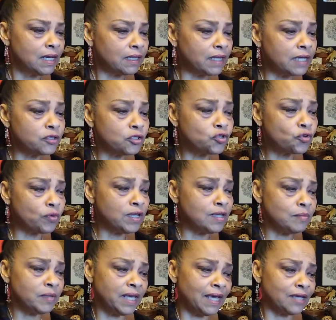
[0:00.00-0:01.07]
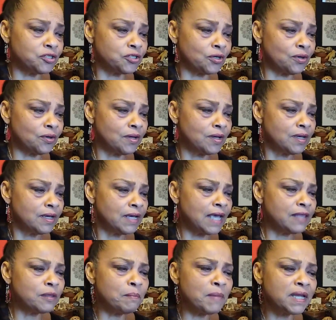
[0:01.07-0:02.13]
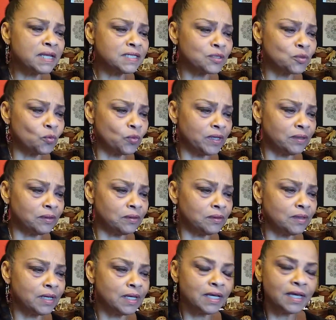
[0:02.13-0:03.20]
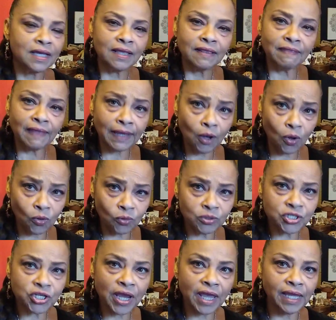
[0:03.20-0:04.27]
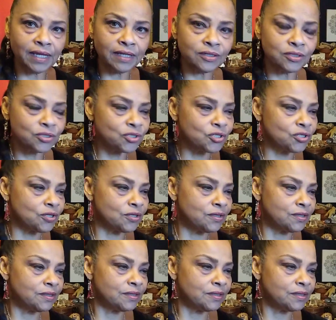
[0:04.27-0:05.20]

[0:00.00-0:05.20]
Like the dream catcher and the medicine wheel, they hold change.